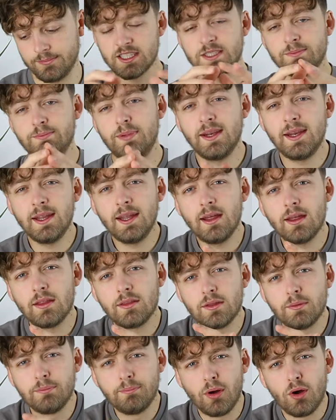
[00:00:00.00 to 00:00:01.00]
Spinning
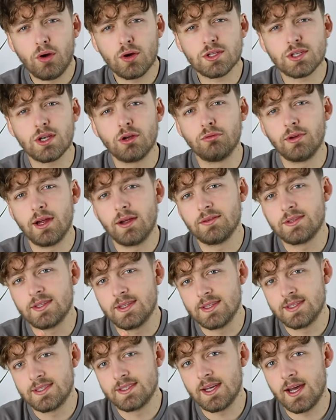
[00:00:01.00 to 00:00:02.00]
the box around to
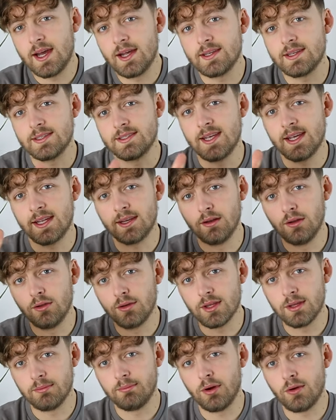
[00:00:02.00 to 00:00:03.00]
the side and taking a look
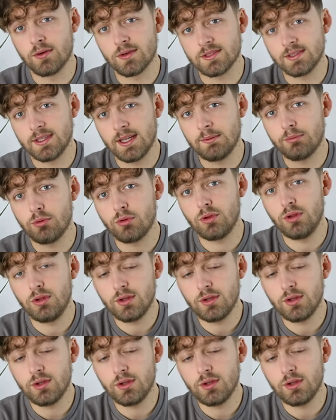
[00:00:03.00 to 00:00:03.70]
at the box label,